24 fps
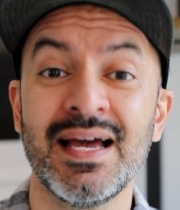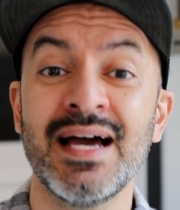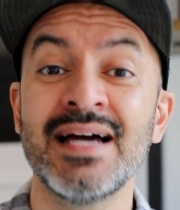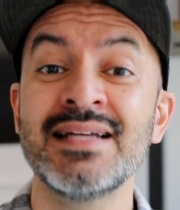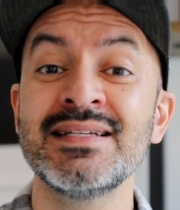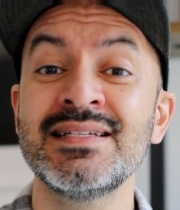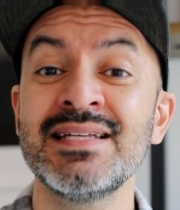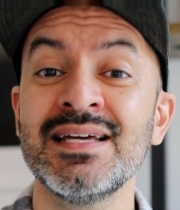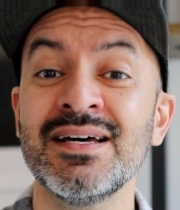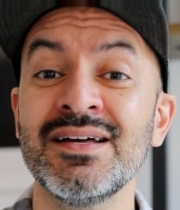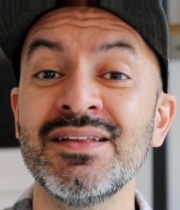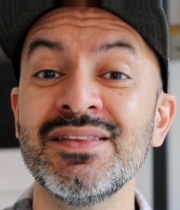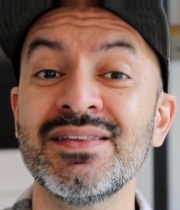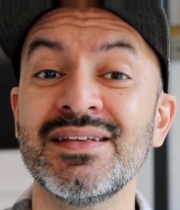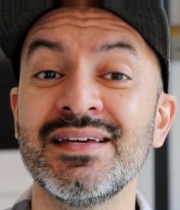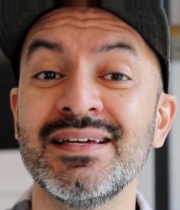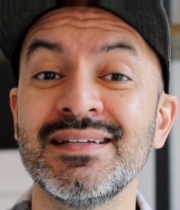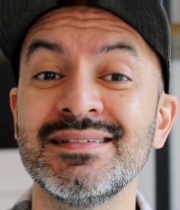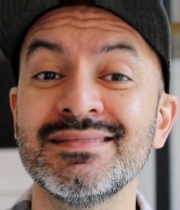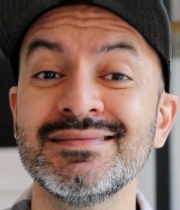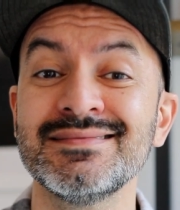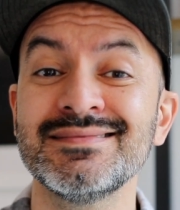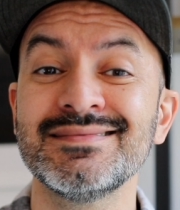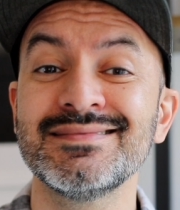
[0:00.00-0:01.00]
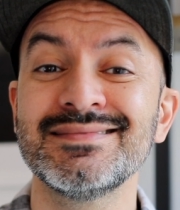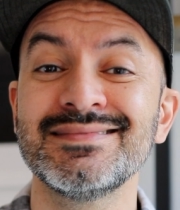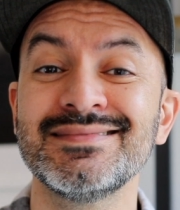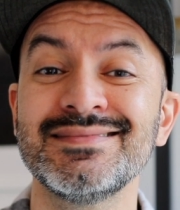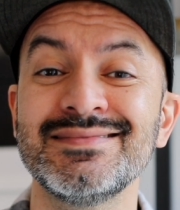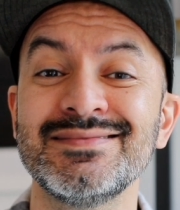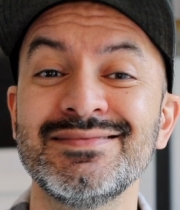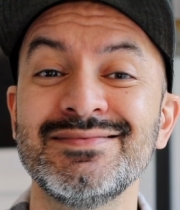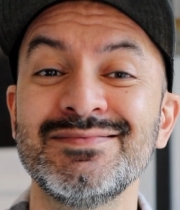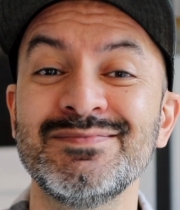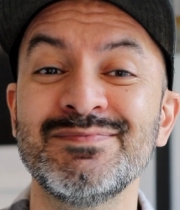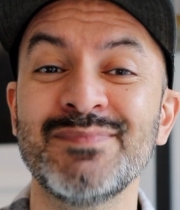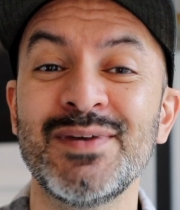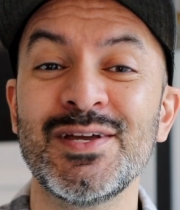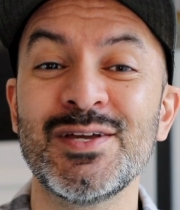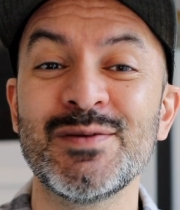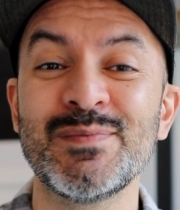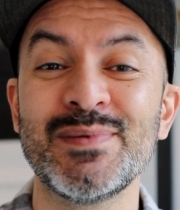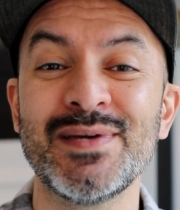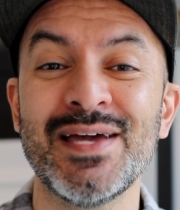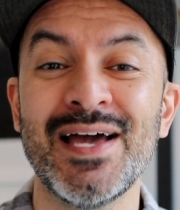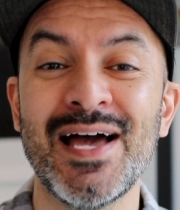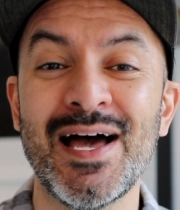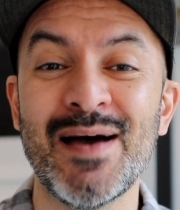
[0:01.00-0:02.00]
Until then, may
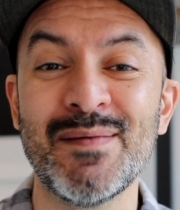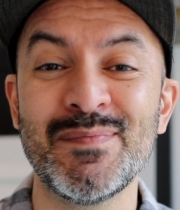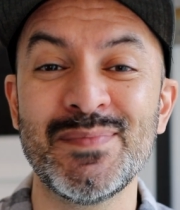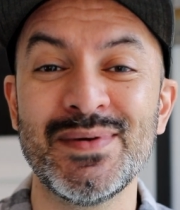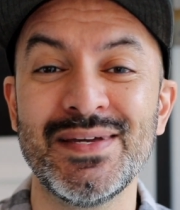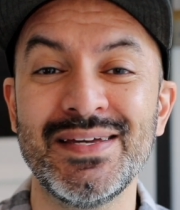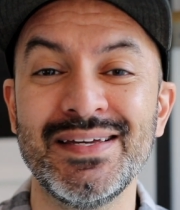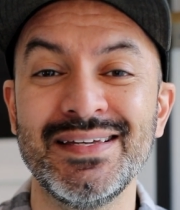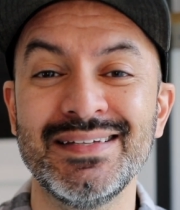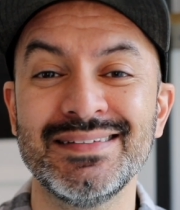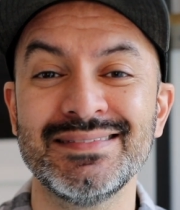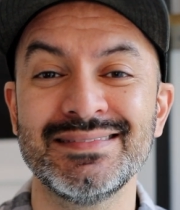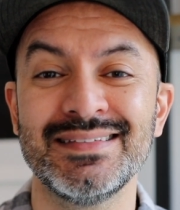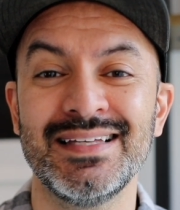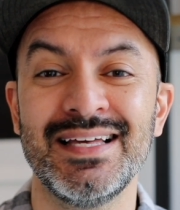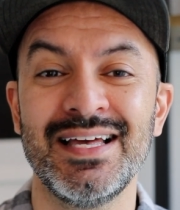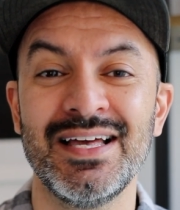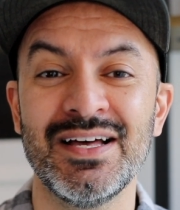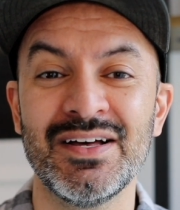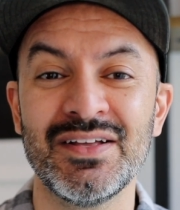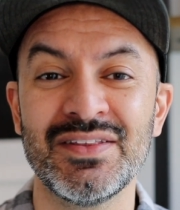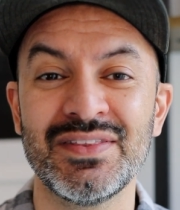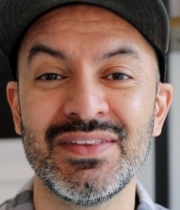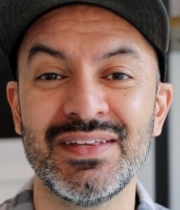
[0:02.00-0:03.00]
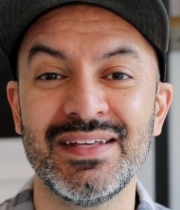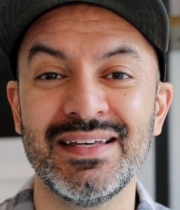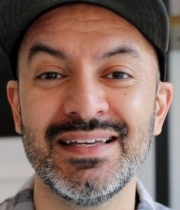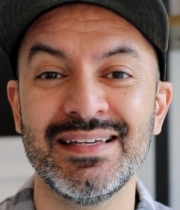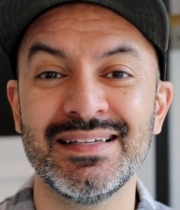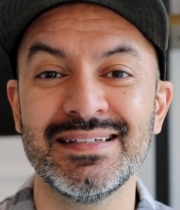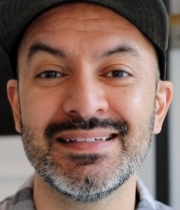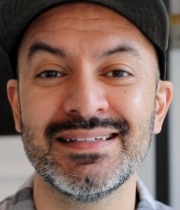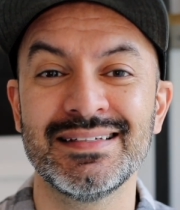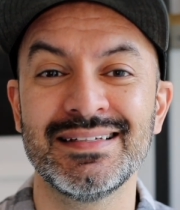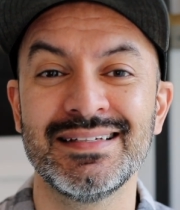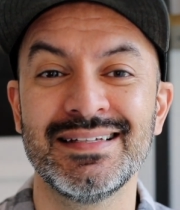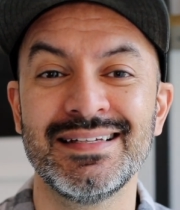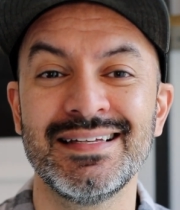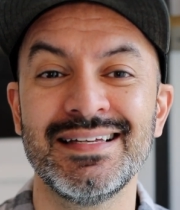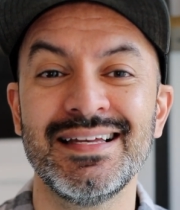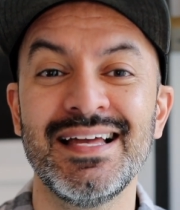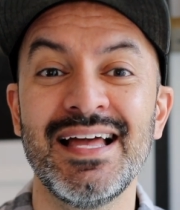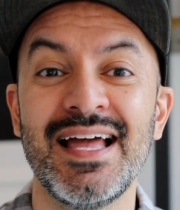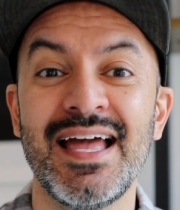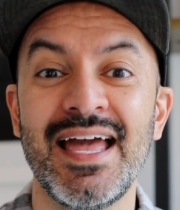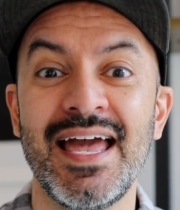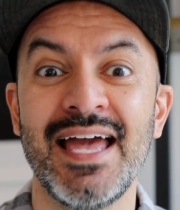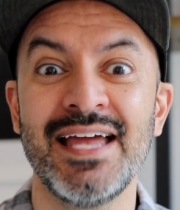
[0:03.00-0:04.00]
you be happy, healthy,
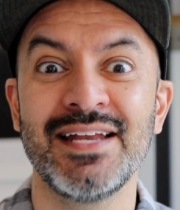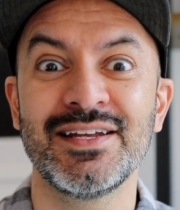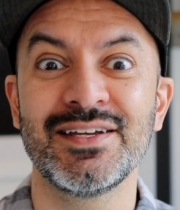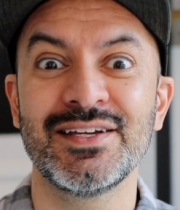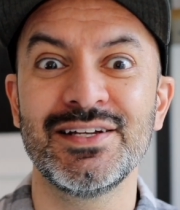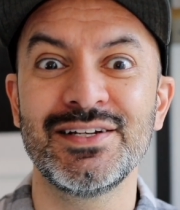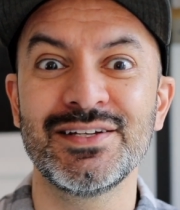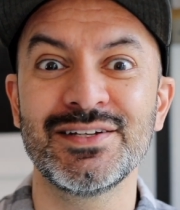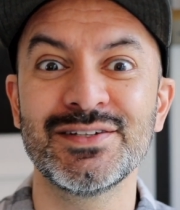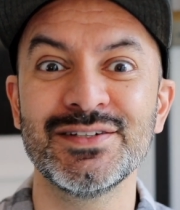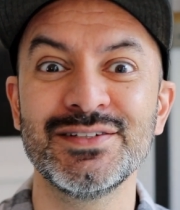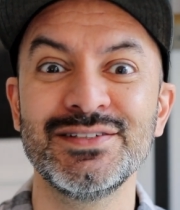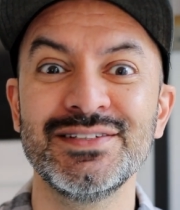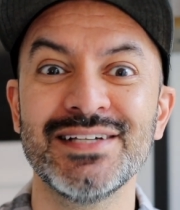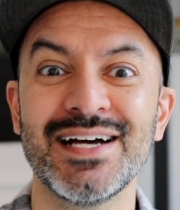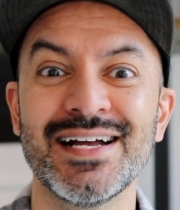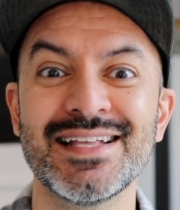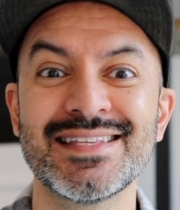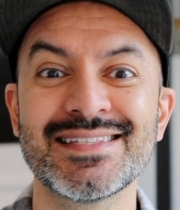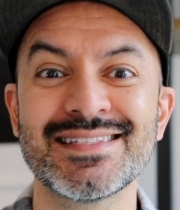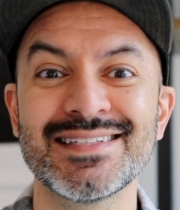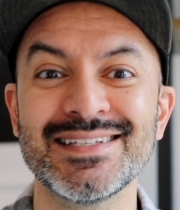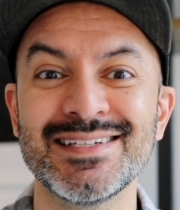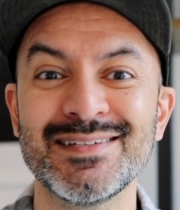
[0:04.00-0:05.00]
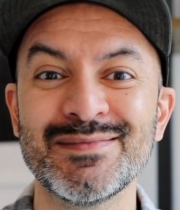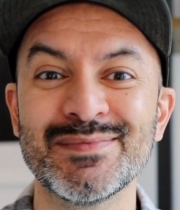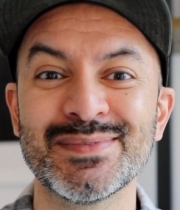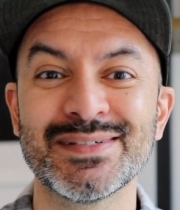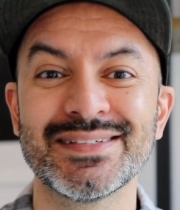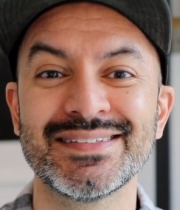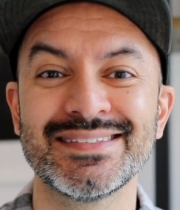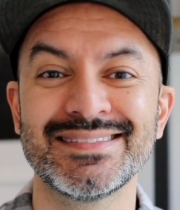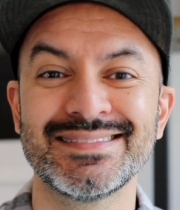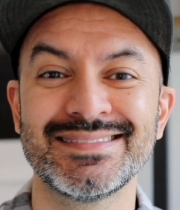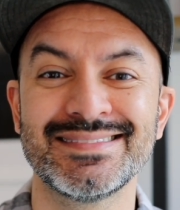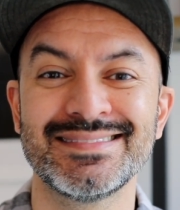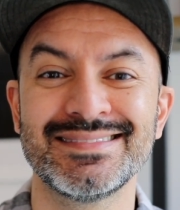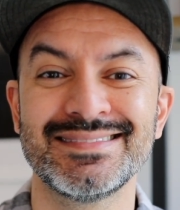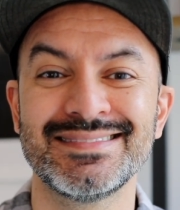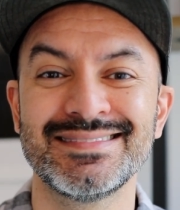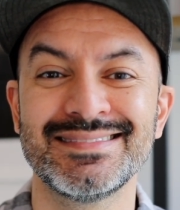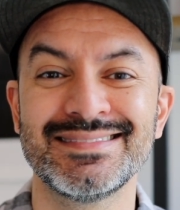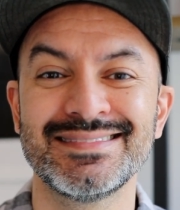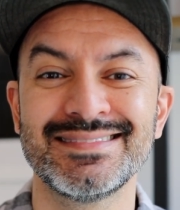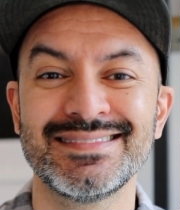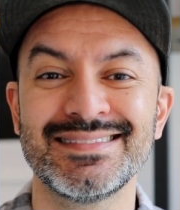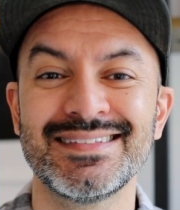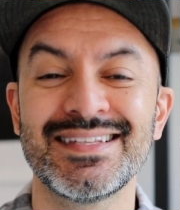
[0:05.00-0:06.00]
and get a good night's sleep.
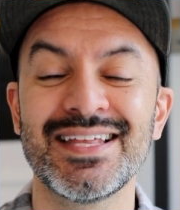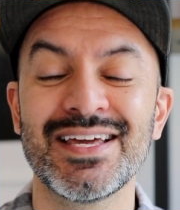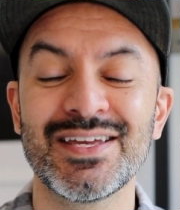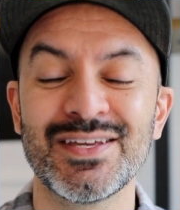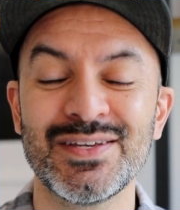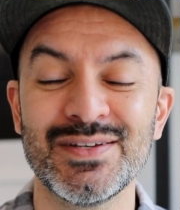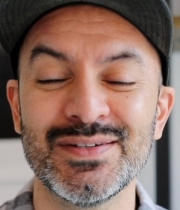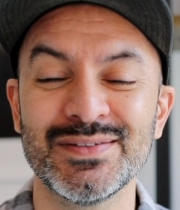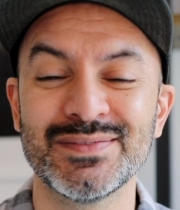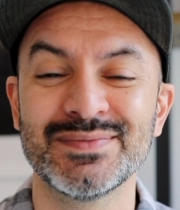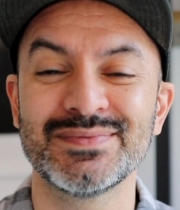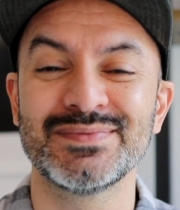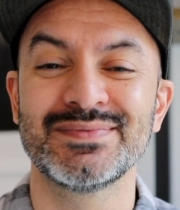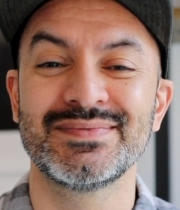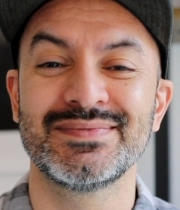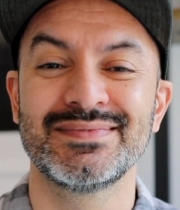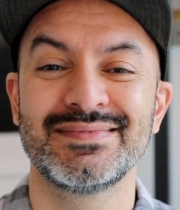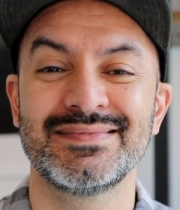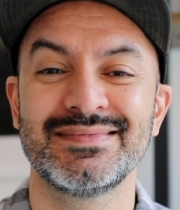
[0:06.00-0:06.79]
Thank you.